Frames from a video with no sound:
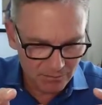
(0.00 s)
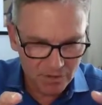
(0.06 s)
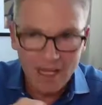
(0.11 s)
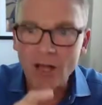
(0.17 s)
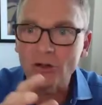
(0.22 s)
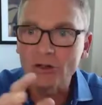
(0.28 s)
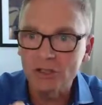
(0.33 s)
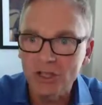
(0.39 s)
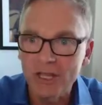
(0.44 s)

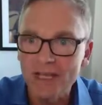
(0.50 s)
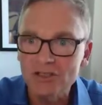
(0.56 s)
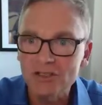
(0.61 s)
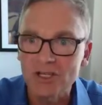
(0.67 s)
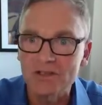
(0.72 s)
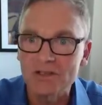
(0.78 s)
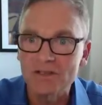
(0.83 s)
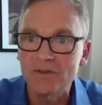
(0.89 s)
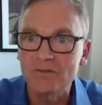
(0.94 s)

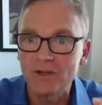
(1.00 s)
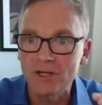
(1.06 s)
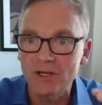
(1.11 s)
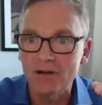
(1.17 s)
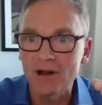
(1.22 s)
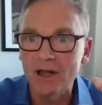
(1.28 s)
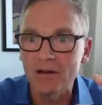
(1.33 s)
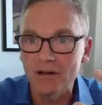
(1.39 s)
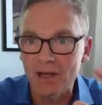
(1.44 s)
calculations to
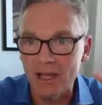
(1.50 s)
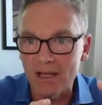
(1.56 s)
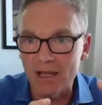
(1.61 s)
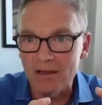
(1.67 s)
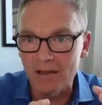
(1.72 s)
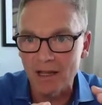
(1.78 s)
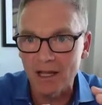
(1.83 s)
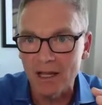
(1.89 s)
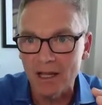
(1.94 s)
figure out
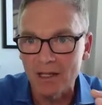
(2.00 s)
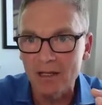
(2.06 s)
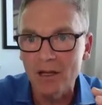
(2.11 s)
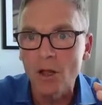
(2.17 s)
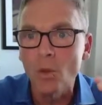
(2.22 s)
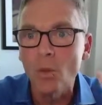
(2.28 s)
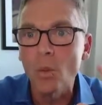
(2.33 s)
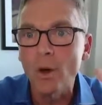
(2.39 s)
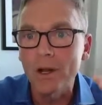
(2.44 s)

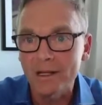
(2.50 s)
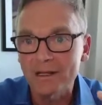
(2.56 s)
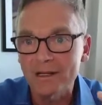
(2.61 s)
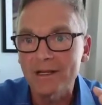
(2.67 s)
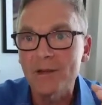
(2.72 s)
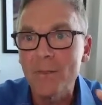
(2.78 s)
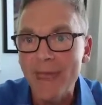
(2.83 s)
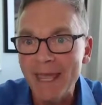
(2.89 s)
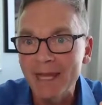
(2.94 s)

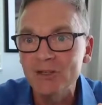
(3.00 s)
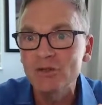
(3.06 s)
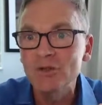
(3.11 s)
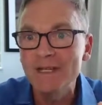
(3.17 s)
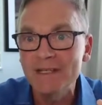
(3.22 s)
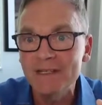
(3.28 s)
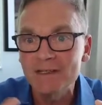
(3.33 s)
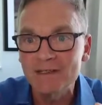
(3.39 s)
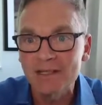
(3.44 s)
what command
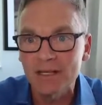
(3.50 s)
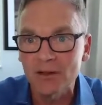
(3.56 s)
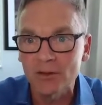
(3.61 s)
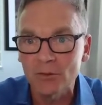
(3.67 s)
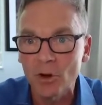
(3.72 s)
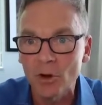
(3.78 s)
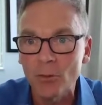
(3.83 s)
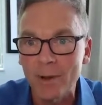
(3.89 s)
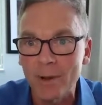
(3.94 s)
you need to send to
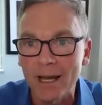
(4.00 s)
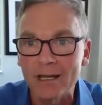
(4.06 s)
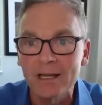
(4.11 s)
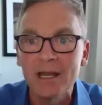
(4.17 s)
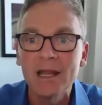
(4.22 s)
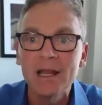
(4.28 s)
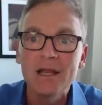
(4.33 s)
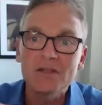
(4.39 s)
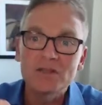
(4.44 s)
the robot.
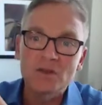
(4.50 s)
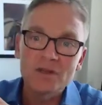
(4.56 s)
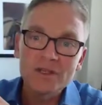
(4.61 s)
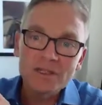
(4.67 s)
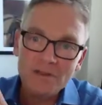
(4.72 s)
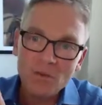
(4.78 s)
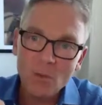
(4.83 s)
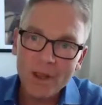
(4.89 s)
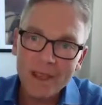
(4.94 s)
So
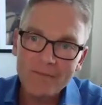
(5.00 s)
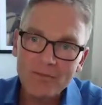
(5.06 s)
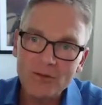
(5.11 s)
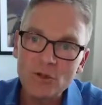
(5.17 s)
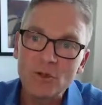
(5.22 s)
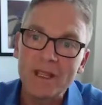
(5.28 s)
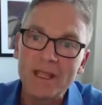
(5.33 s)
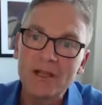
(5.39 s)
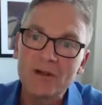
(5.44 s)
this is a way
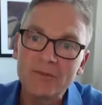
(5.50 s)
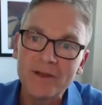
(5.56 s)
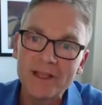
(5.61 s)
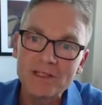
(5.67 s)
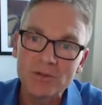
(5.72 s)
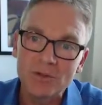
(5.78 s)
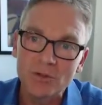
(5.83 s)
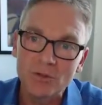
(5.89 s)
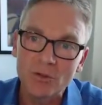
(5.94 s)
for you to
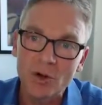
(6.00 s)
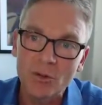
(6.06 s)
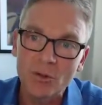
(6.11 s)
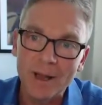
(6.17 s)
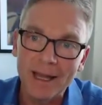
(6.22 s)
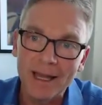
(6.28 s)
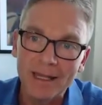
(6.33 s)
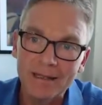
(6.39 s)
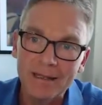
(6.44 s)
interface with a
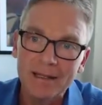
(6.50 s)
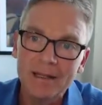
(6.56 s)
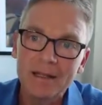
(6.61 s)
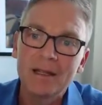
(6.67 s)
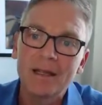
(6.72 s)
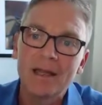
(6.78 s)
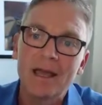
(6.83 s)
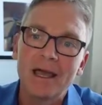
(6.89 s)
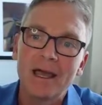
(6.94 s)
robot
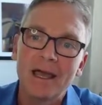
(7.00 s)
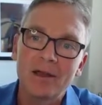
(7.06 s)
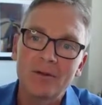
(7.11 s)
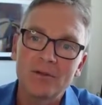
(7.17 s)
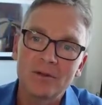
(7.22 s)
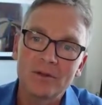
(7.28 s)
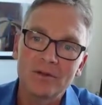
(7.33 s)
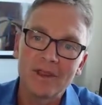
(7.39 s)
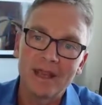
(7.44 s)

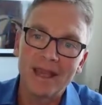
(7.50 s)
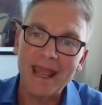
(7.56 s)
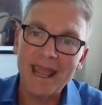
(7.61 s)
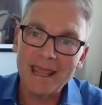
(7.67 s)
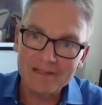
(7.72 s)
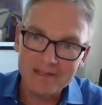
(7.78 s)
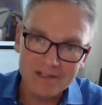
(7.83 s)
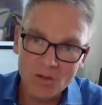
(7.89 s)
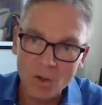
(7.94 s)
that
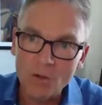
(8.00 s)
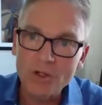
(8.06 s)
has its